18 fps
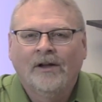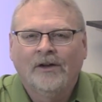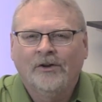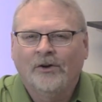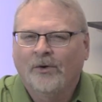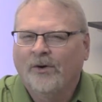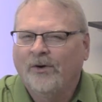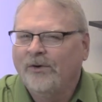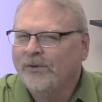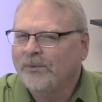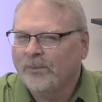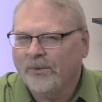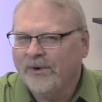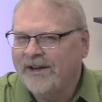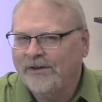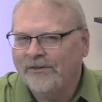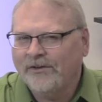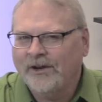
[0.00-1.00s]
your own
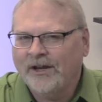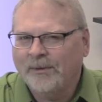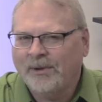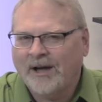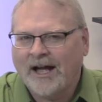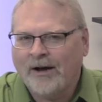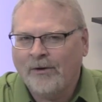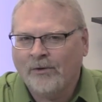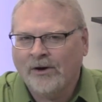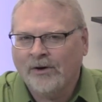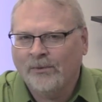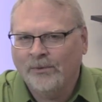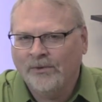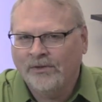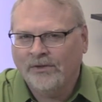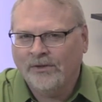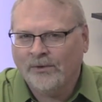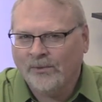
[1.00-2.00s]
reasoning power
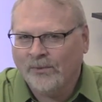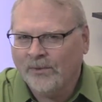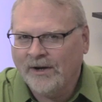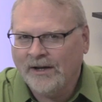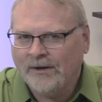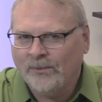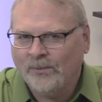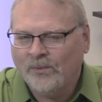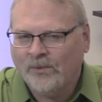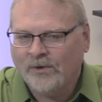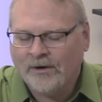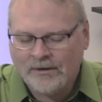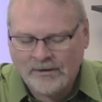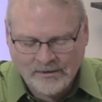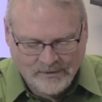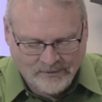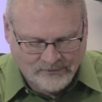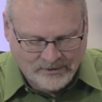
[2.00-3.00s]
with the written
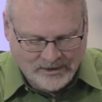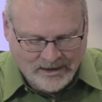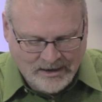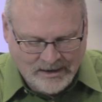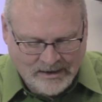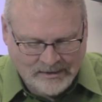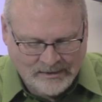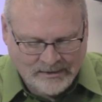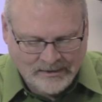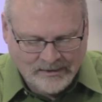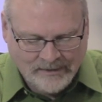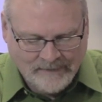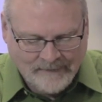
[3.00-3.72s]
word of God,